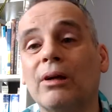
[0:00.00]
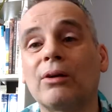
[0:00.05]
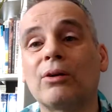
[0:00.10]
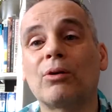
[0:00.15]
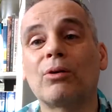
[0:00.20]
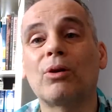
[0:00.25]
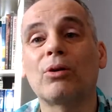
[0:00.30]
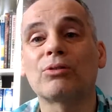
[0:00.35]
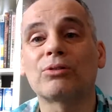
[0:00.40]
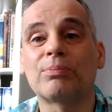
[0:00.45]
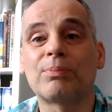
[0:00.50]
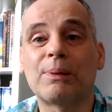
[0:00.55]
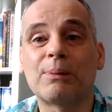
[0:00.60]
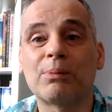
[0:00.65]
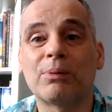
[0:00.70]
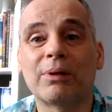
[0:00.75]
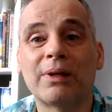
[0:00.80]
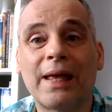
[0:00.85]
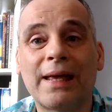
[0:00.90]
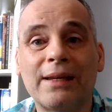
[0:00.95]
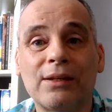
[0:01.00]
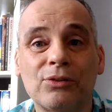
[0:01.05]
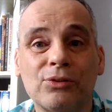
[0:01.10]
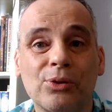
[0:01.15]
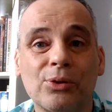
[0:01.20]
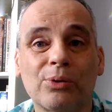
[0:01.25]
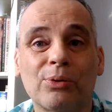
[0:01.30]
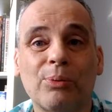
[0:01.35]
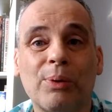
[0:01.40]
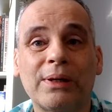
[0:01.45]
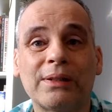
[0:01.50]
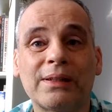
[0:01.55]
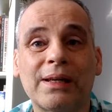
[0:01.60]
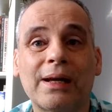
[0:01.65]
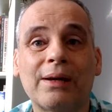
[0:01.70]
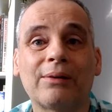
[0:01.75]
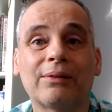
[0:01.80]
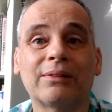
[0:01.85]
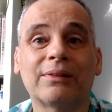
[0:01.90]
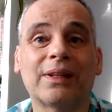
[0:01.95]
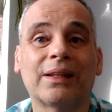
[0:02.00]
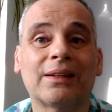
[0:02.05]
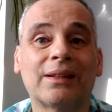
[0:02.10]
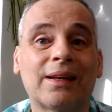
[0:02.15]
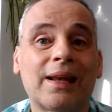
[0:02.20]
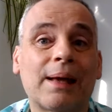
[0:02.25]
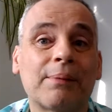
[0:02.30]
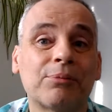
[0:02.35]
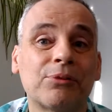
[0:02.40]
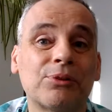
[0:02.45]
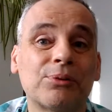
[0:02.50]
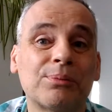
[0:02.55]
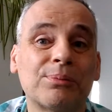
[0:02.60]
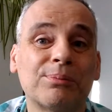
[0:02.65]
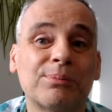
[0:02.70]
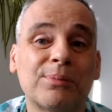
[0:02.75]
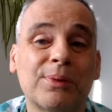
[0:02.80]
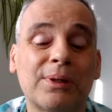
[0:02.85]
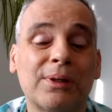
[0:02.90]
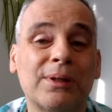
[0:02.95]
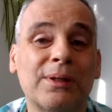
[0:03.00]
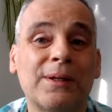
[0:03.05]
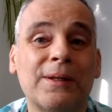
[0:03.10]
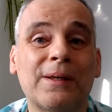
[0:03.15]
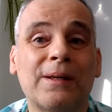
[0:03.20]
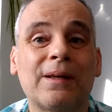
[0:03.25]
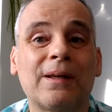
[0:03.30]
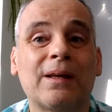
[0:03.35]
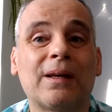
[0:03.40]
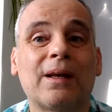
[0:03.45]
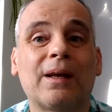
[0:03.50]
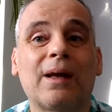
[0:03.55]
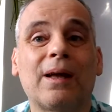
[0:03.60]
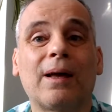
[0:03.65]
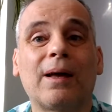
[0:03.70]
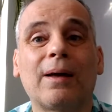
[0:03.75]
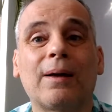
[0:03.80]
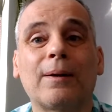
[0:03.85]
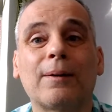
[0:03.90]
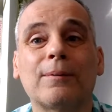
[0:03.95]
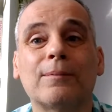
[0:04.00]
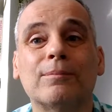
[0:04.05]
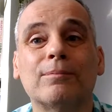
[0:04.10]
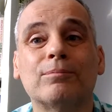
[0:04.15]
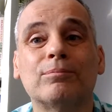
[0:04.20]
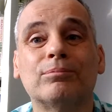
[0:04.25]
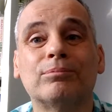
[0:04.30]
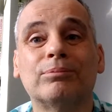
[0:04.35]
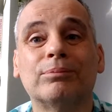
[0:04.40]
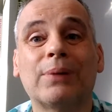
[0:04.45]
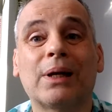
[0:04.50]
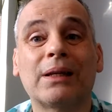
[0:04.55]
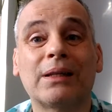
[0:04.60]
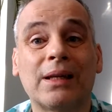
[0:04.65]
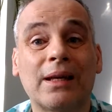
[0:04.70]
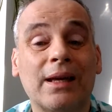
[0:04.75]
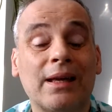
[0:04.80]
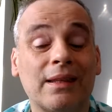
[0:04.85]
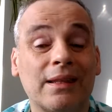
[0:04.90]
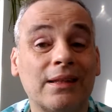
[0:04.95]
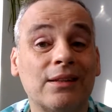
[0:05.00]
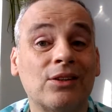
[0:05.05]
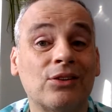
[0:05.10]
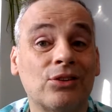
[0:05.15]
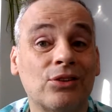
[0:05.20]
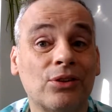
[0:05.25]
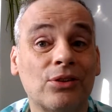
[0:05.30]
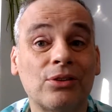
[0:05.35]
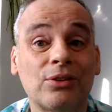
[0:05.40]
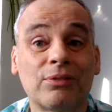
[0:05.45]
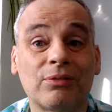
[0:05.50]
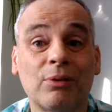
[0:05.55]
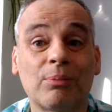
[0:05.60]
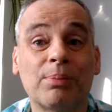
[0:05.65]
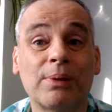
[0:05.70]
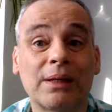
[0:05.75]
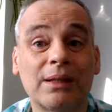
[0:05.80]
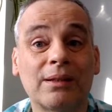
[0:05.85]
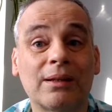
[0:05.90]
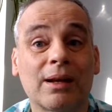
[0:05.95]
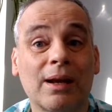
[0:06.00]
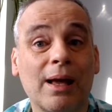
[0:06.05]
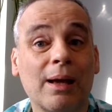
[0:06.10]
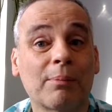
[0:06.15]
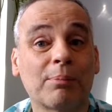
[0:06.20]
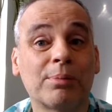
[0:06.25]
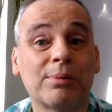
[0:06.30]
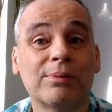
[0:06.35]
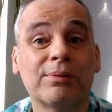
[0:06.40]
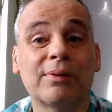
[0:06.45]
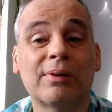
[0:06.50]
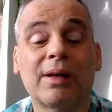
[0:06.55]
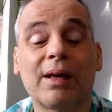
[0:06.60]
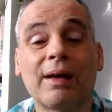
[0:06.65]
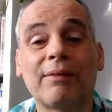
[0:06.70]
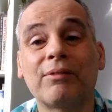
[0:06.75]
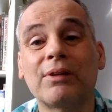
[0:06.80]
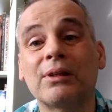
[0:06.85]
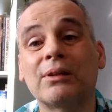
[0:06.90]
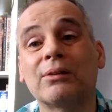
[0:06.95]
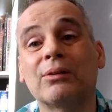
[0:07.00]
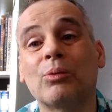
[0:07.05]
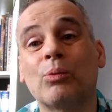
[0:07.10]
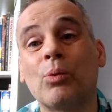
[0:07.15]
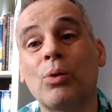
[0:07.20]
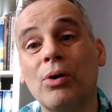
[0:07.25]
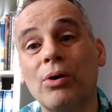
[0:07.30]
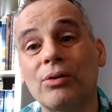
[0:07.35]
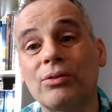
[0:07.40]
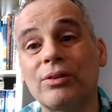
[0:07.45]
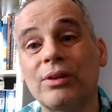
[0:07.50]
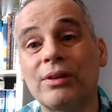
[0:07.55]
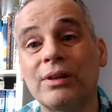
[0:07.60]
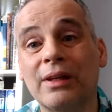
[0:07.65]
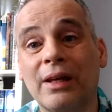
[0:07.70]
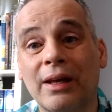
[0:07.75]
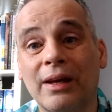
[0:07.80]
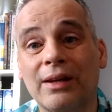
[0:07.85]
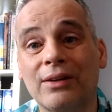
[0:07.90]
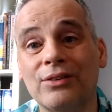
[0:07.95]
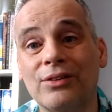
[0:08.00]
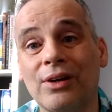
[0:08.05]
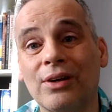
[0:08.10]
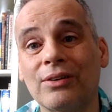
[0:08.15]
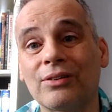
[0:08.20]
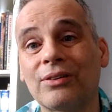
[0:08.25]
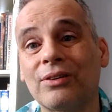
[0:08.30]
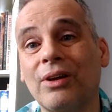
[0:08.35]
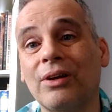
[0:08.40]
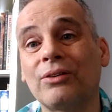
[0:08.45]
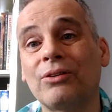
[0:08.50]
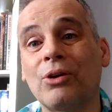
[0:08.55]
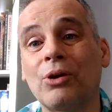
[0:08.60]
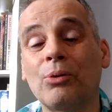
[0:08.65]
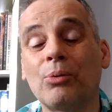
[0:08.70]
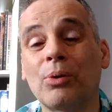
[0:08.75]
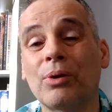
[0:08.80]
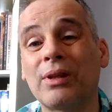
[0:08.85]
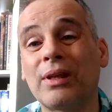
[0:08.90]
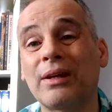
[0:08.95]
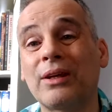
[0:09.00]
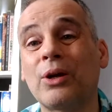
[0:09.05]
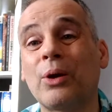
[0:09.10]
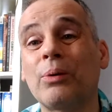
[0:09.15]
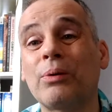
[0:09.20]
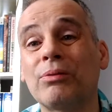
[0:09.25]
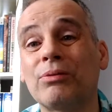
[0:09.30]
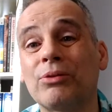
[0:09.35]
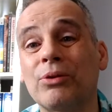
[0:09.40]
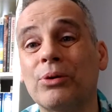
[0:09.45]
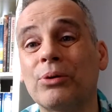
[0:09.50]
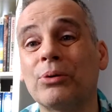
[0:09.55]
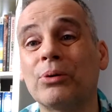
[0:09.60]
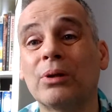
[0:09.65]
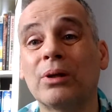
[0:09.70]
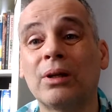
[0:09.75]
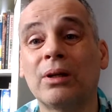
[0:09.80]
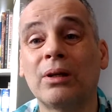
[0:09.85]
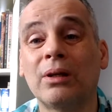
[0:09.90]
I know lots of people in Lady Shop went out and they clapped them. But they deserve a big clap, having worked in the NHS. I know what they're going through.